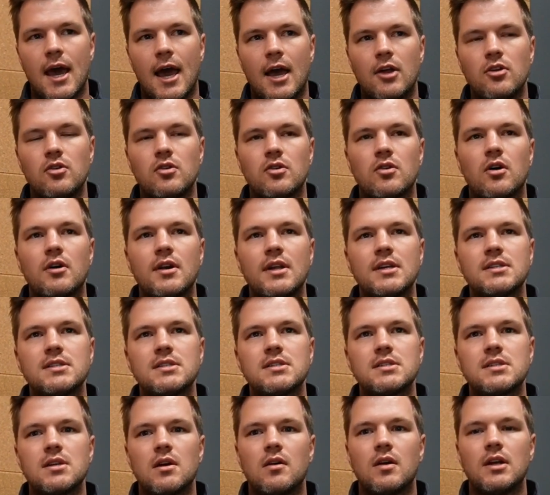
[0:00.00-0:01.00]
And you're not
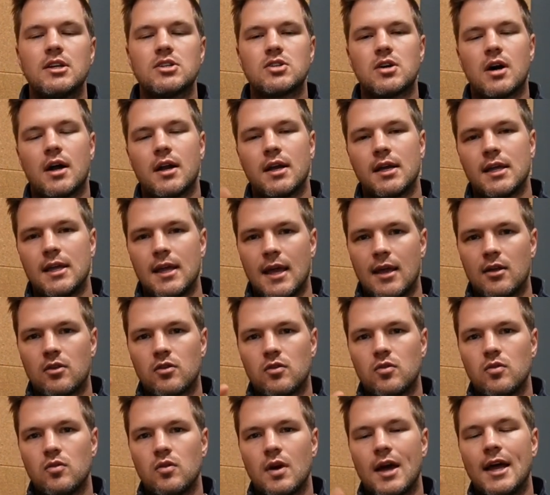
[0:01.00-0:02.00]
necessarily trying to get
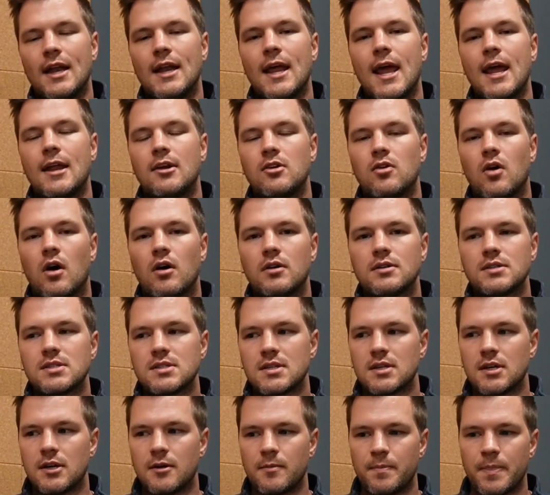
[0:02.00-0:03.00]
to an end
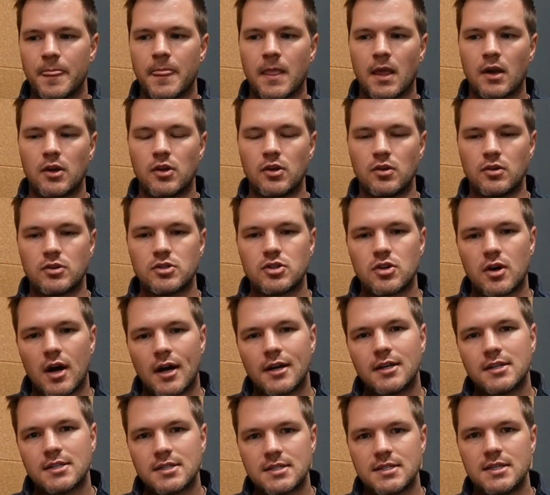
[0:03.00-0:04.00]
answer. You're trying
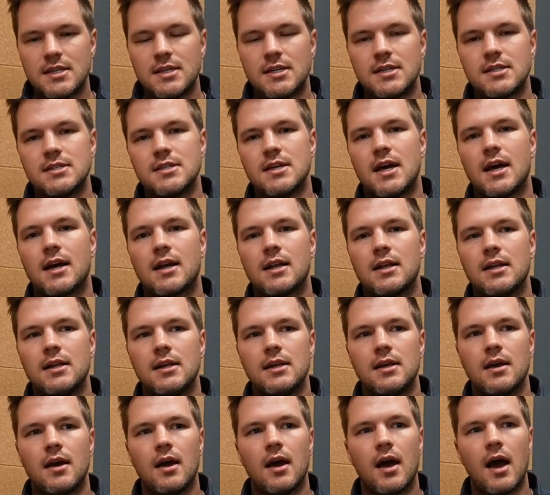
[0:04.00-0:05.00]
to see exactly